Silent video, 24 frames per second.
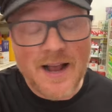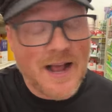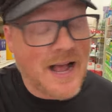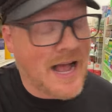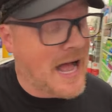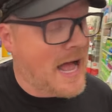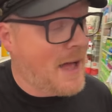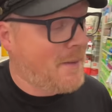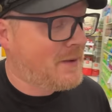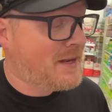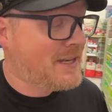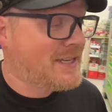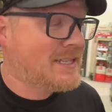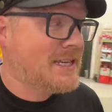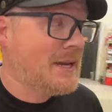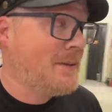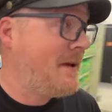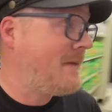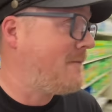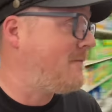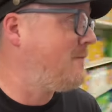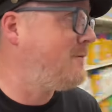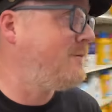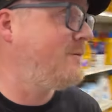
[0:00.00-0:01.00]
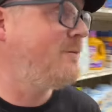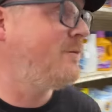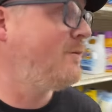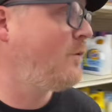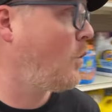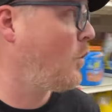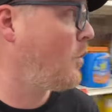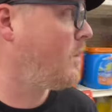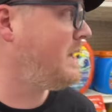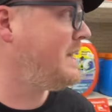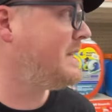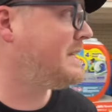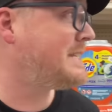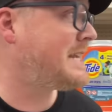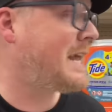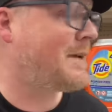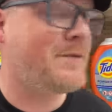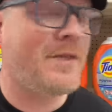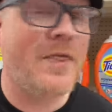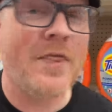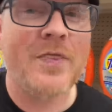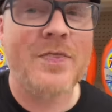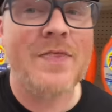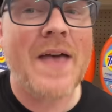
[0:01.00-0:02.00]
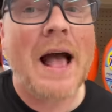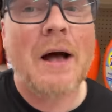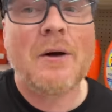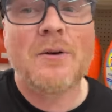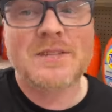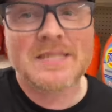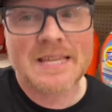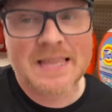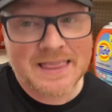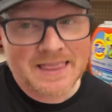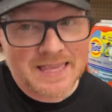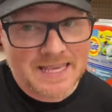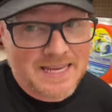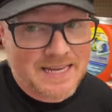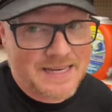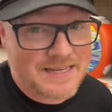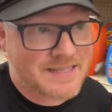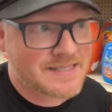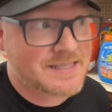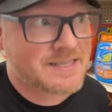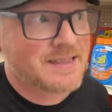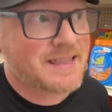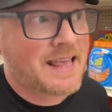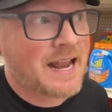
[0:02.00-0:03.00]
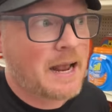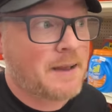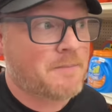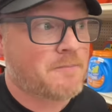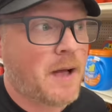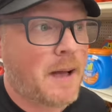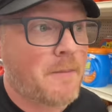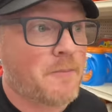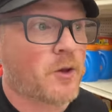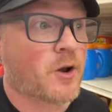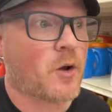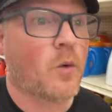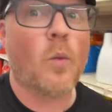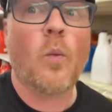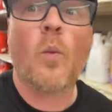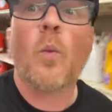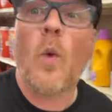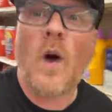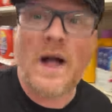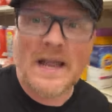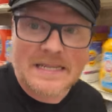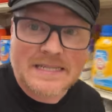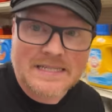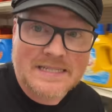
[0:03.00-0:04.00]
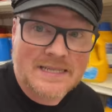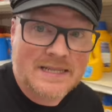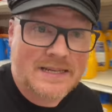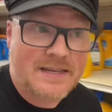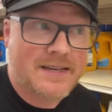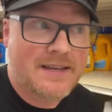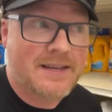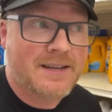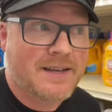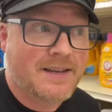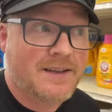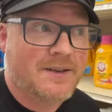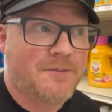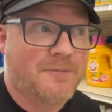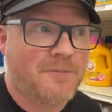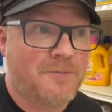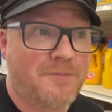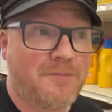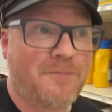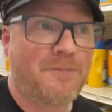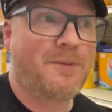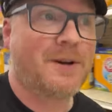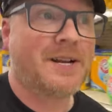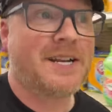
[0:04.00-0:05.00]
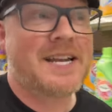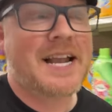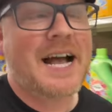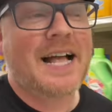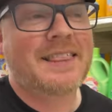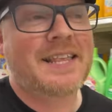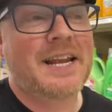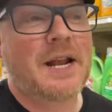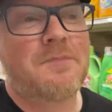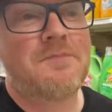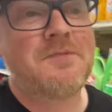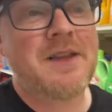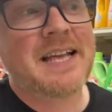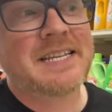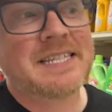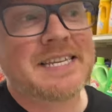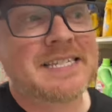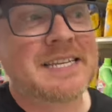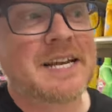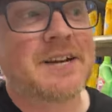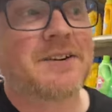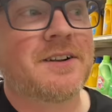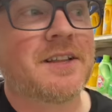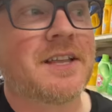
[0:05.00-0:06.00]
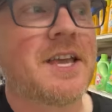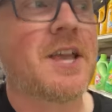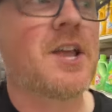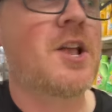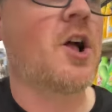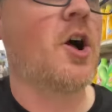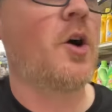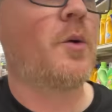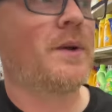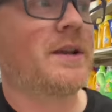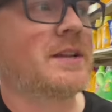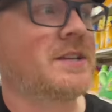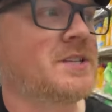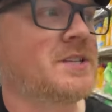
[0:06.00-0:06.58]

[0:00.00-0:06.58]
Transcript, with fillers: I'm gonna see about 47,000 things that I'm, I'm gonna want but not that I'm necessarily going